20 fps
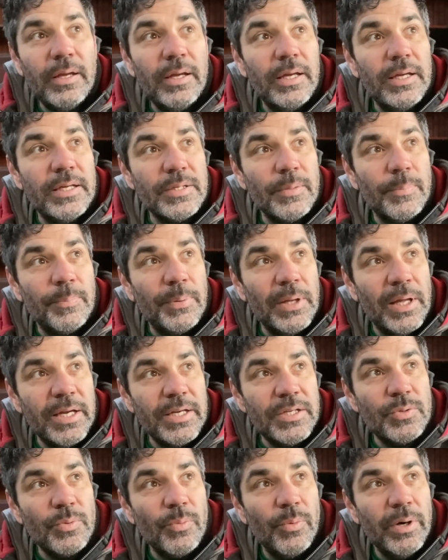is a
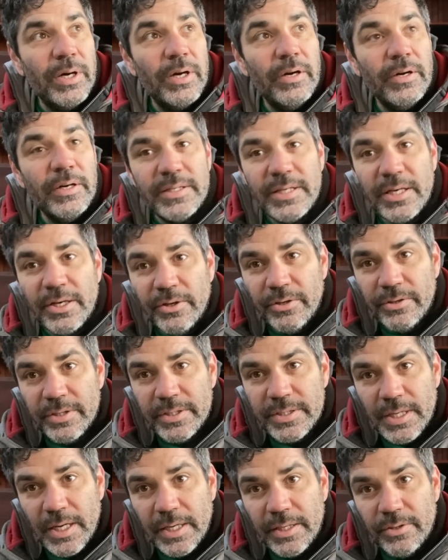place where interior
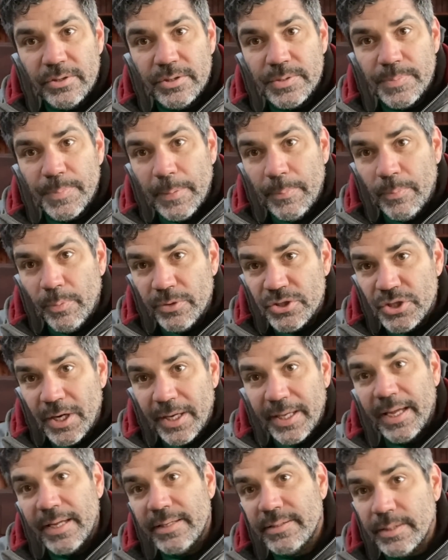designers, people with
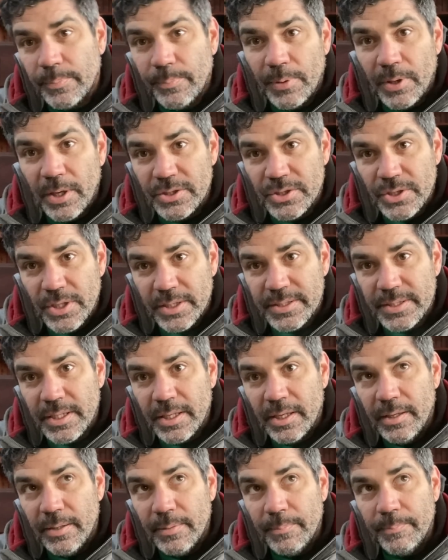gigantic projects
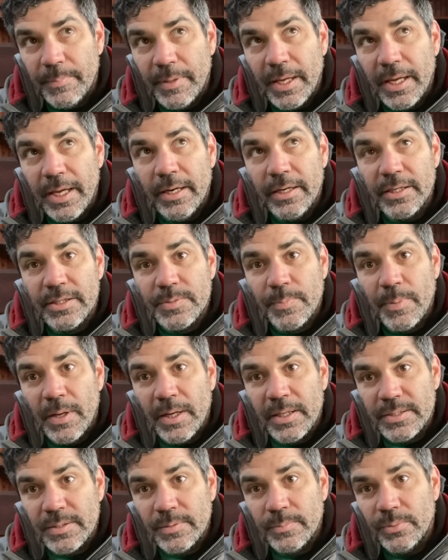come and it's
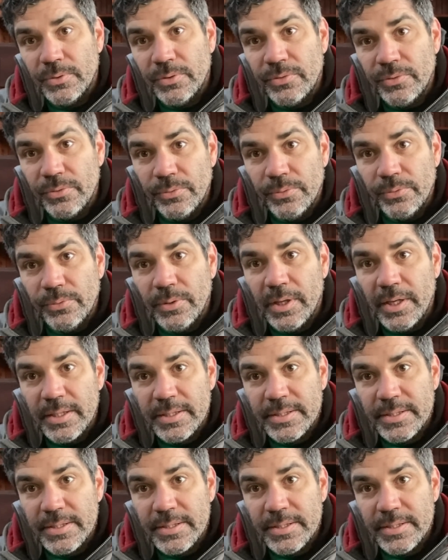possible to uh,